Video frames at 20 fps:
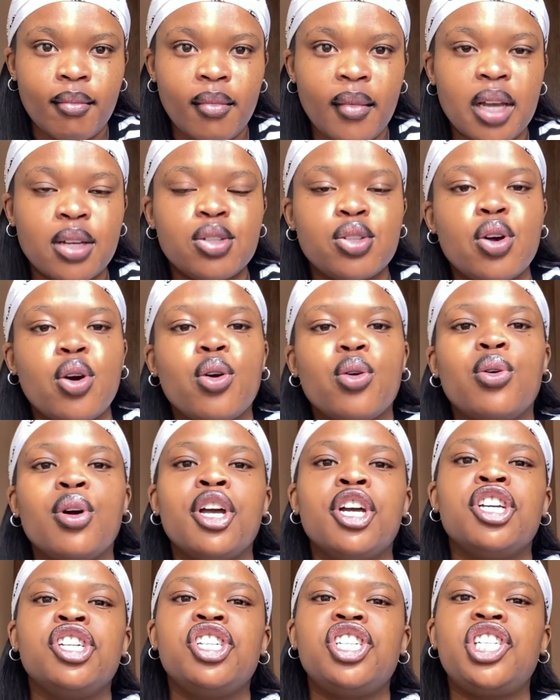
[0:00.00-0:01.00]
So
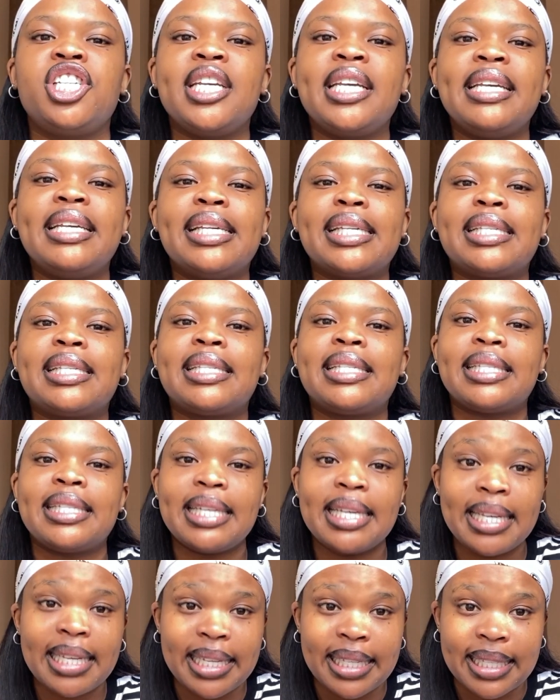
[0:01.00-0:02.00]
she
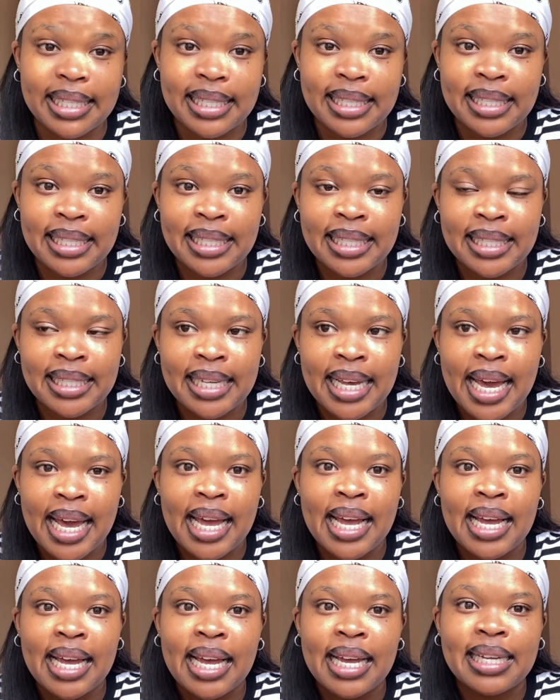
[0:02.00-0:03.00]
sees
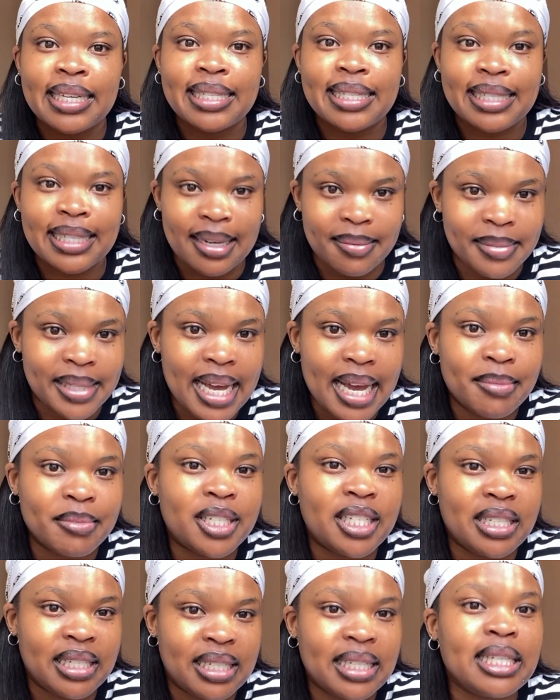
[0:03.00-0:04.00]
sometimes
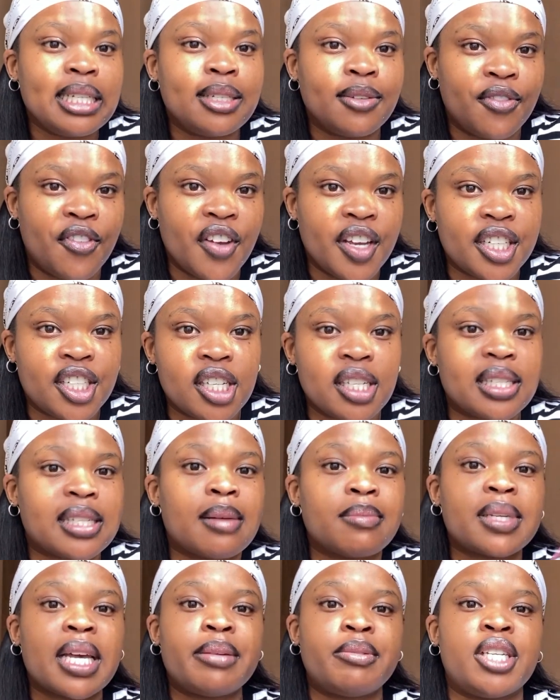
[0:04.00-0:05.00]
she sees visions,
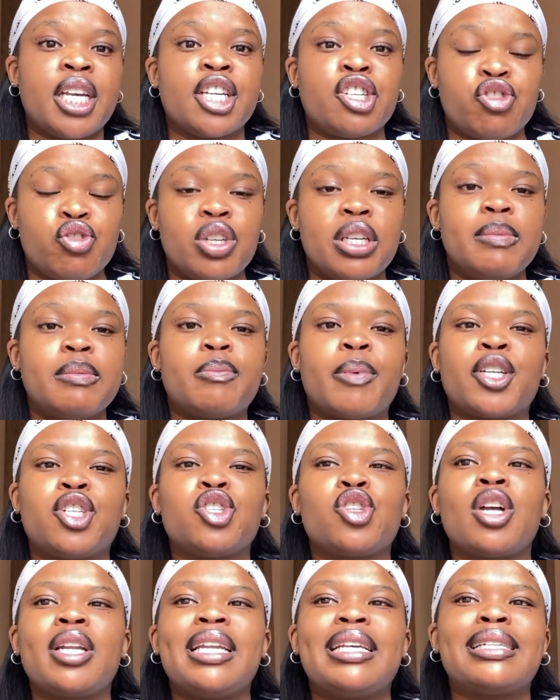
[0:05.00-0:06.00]
sometimes she has dreams, but she's
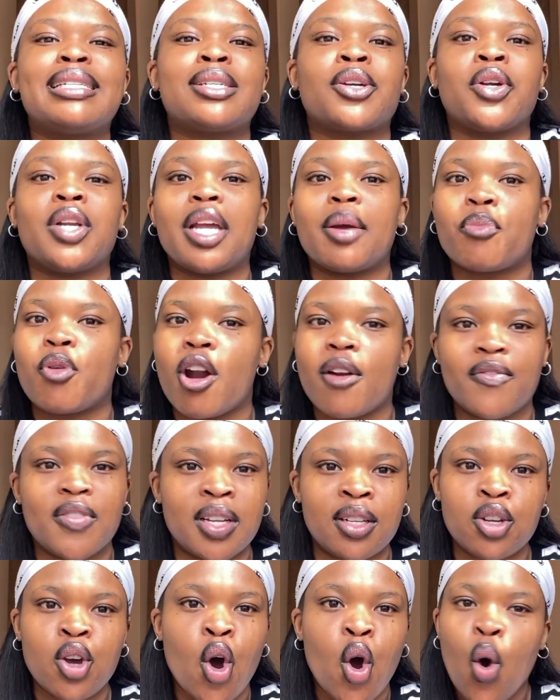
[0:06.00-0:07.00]
not necessarily a prophet
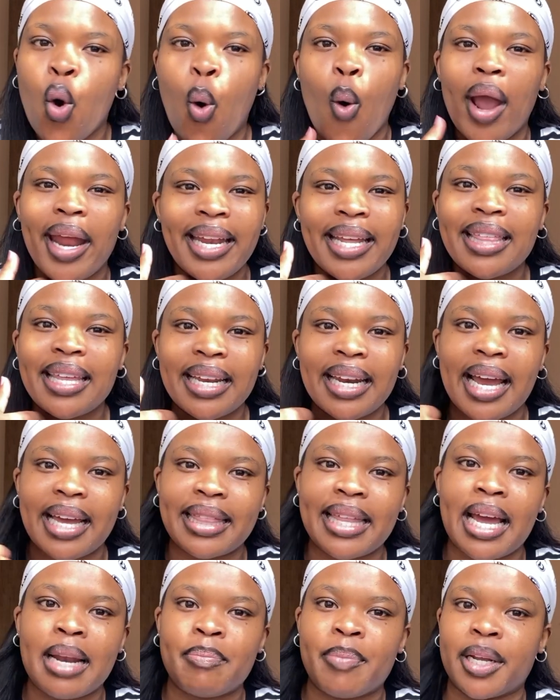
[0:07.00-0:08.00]
or anything like
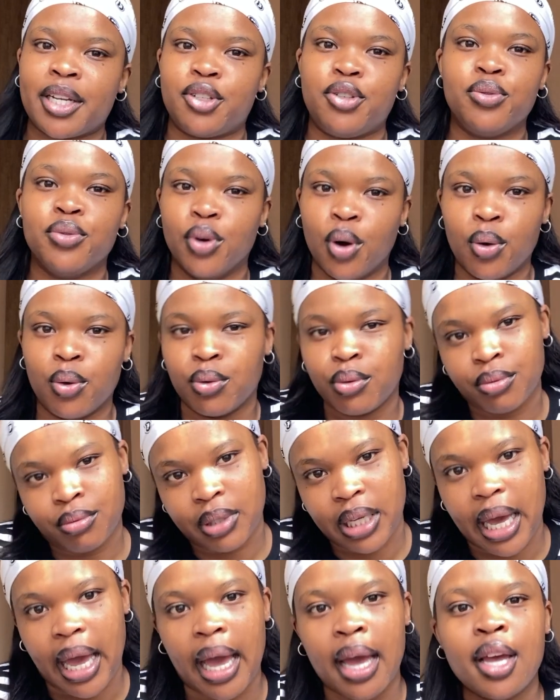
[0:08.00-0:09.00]
that, but you know,
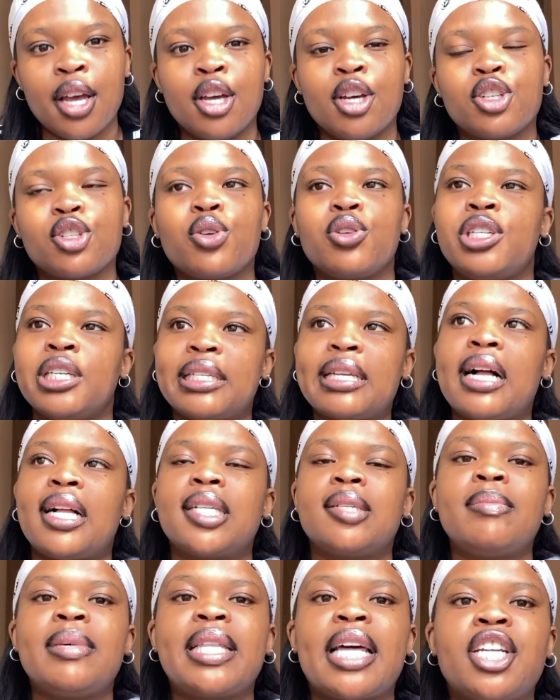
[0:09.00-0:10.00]
yeah. So she tells
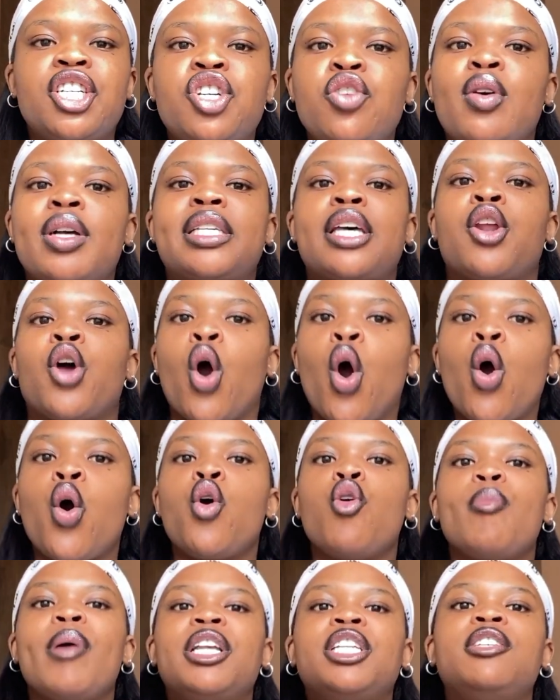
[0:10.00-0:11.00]
me that she was at
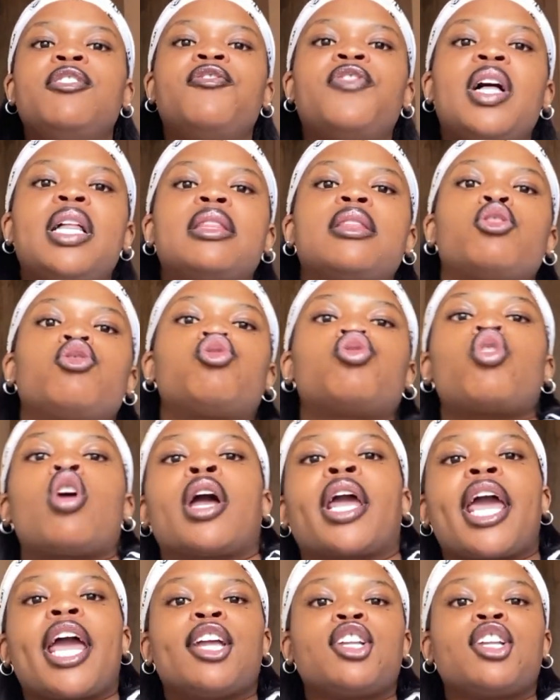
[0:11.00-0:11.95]
home and she felt the strong